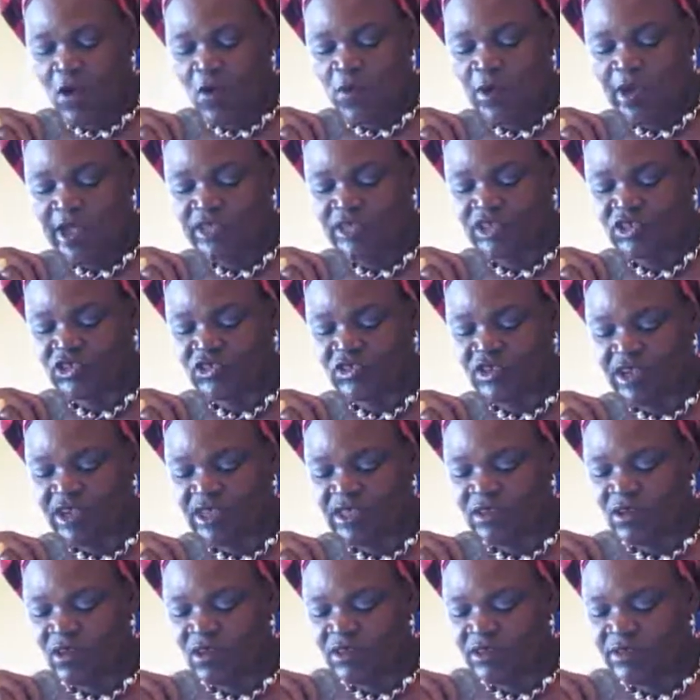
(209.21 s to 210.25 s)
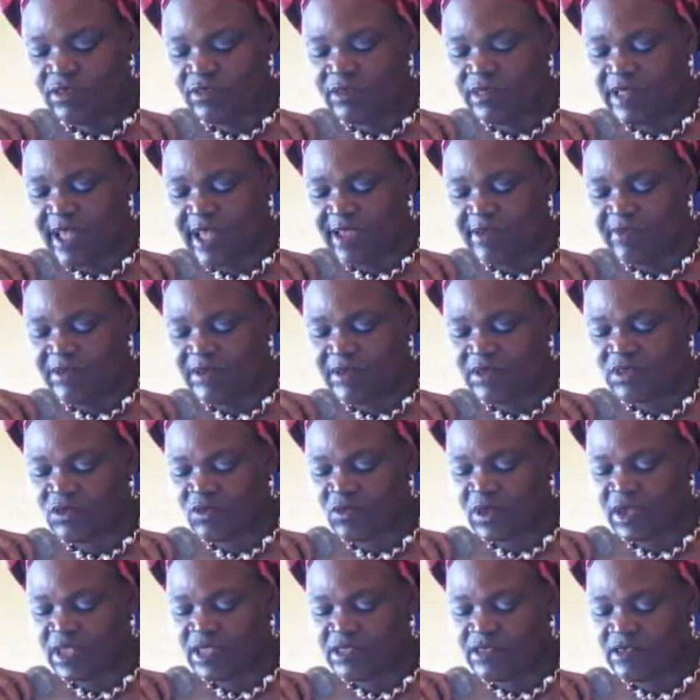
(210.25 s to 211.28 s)
were trained on the diverse
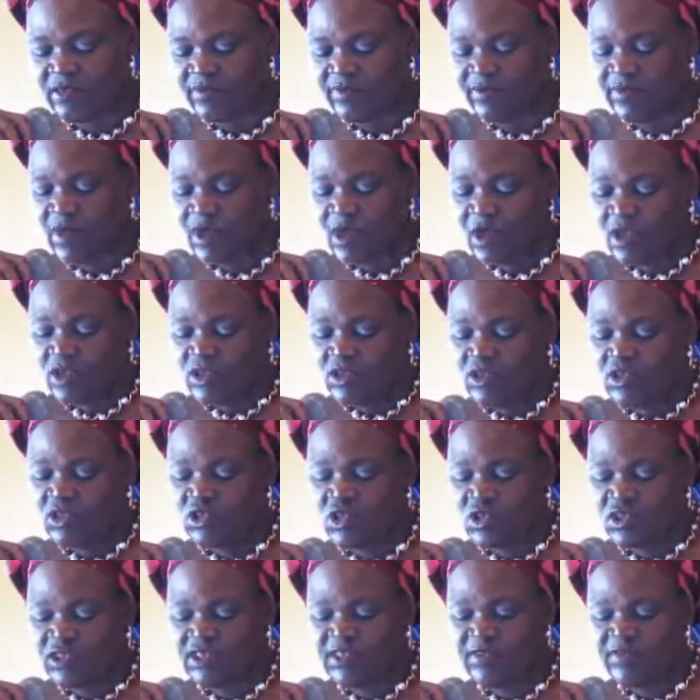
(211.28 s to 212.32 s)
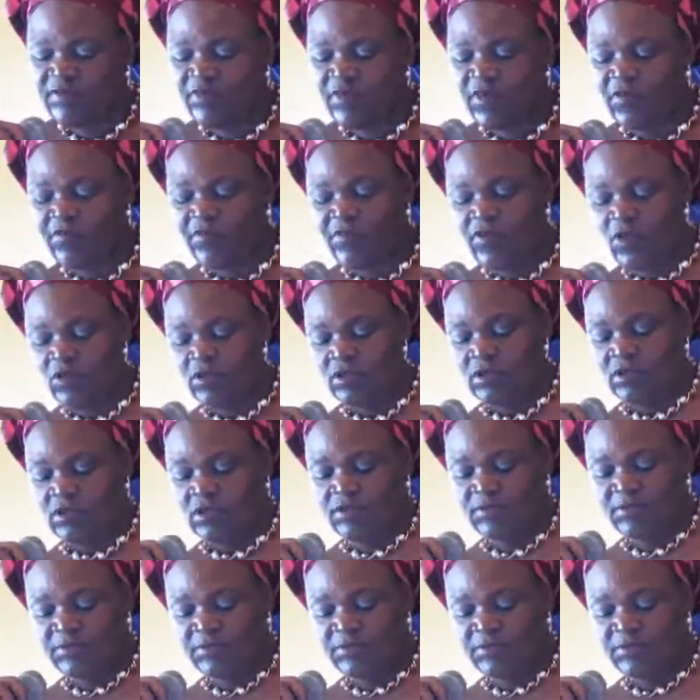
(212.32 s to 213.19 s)
ways of sourcing for funds